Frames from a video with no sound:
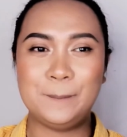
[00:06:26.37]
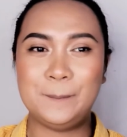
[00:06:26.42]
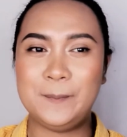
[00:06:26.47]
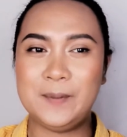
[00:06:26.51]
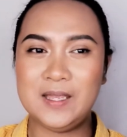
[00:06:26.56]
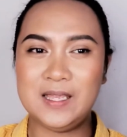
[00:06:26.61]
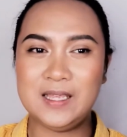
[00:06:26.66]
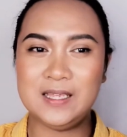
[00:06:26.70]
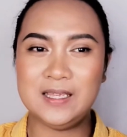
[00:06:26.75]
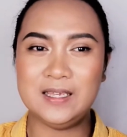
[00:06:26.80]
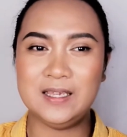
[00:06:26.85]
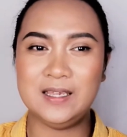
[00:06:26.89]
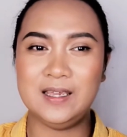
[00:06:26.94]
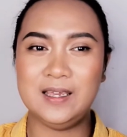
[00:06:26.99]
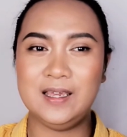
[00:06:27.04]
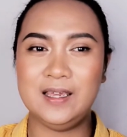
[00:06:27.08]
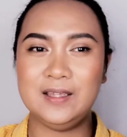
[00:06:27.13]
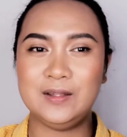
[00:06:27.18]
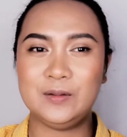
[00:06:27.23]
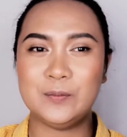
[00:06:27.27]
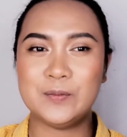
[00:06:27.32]
B.
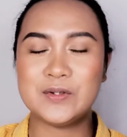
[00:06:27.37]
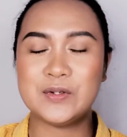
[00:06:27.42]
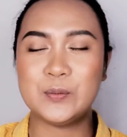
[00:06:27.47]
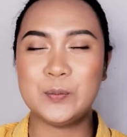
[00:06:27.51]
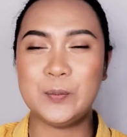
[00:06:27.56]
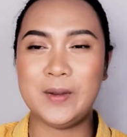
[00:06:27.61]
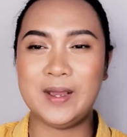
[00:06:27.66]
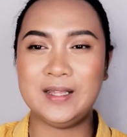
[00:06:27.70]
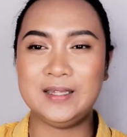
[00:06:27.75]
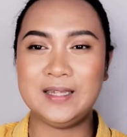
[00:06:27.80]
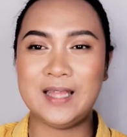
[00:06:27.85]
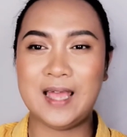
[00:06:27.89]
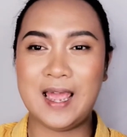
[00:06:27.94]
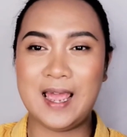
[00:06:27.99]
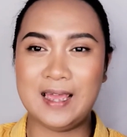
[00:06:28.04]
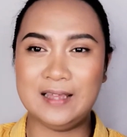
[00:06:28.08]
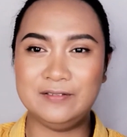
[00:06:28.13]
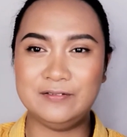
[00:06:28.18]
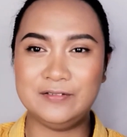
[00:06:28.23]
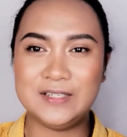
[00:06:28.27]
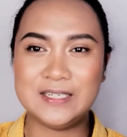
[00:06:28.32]
It was well
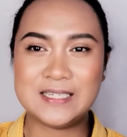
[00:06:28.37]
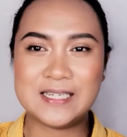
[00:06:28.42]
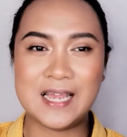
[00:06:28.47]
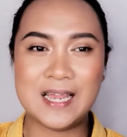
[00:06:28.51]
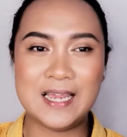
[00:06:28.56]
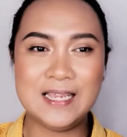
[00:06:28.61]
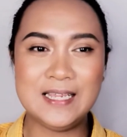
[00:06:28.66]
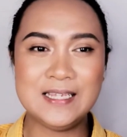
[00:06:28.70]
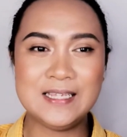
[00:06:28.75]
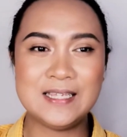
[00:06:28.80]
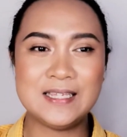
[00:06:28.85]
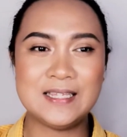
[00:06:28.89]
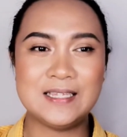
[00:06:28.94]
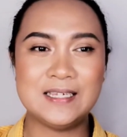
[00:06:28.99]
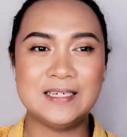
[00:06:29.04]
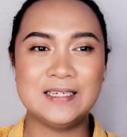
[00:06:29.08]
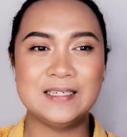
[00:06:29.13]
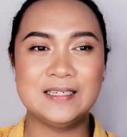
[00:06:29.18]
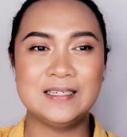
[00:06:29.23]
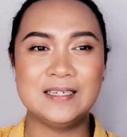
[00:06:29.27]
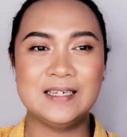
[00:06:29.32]
advertised?
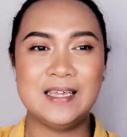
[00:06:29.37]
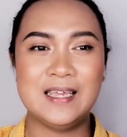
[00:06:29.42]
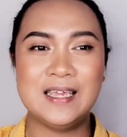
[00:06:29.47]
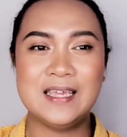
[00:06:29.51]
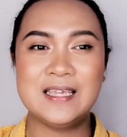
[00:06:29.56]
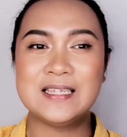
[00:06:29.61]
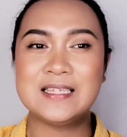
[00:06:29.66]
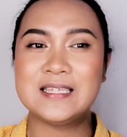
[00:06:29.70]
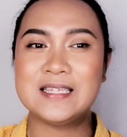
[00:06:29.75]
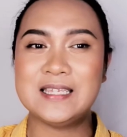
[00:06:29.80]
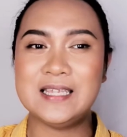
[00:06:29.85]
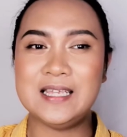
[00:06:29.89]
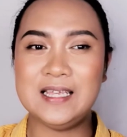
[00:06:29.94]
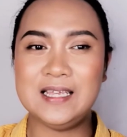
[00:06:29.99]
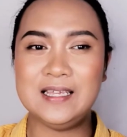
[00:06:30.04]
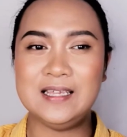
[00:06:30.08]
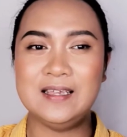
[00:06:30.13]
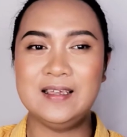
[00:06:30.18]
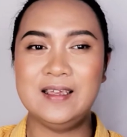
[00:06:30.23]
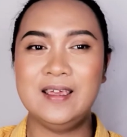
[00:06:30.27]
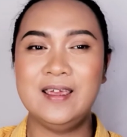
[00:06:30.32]

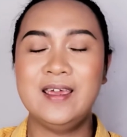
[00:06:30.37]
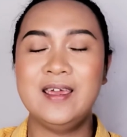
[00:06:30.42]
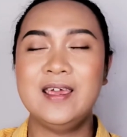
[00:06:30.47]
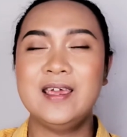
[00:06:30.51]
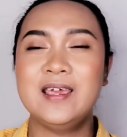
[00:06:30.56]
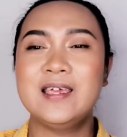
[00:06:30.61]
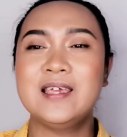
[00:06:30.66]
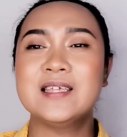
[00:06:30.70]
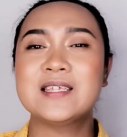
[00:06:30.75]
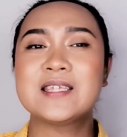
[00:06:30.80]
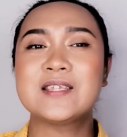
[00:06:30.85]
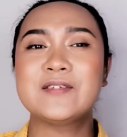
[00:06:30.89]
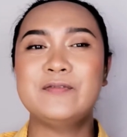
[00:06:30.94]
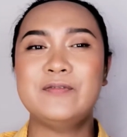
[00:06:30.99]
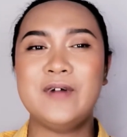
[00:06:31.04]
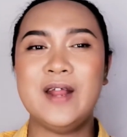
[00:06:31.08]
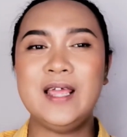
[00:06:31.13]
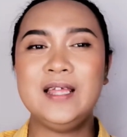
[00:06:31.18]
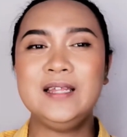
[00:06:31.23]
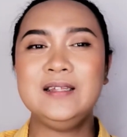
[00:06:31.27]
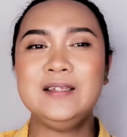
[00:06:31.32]
C. His
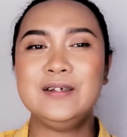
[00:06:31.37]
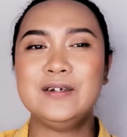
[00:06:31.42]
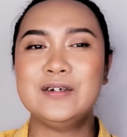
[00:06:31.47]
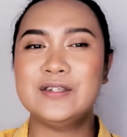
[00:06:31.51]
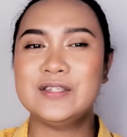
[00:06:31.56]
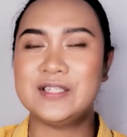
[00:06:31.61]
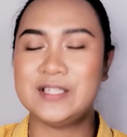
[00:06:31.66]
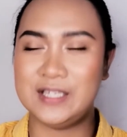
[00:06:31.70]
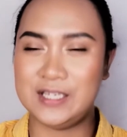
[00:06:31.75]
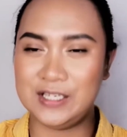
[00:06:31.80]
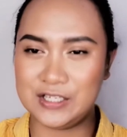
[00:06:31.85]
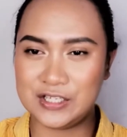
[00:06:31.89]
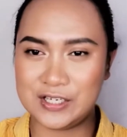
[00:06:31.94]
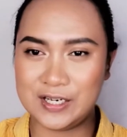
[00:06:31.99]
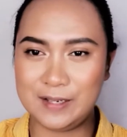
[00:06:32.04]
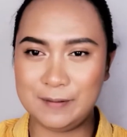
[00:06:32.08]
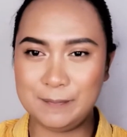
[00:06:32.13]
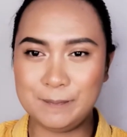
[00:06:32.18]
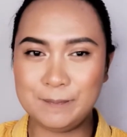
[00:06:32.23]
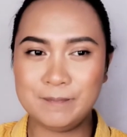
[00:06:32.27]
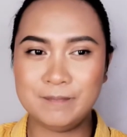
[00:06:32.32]
friend could teach
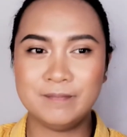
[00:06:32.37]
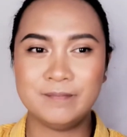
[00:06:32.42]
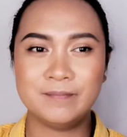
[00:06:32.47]
him?